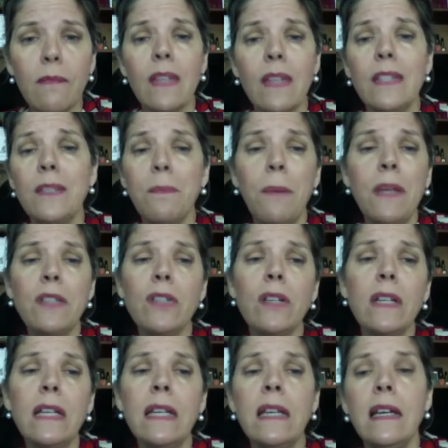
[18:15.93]

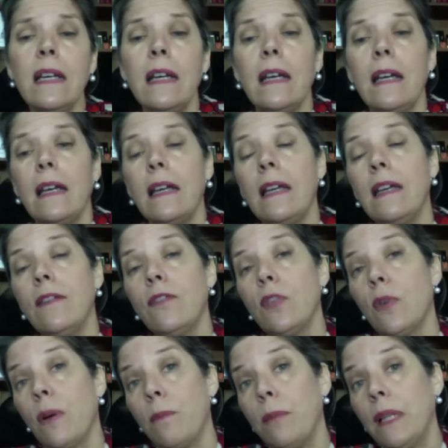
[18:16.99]
Especially if
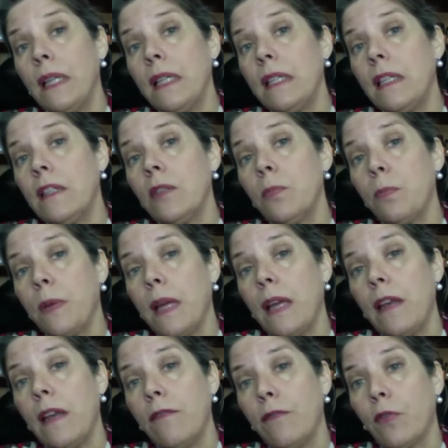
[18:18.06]
your ability to
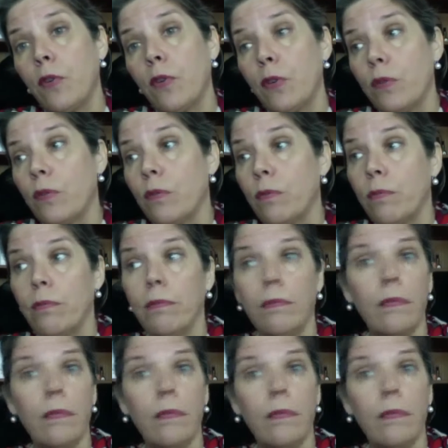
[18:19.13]
pay for your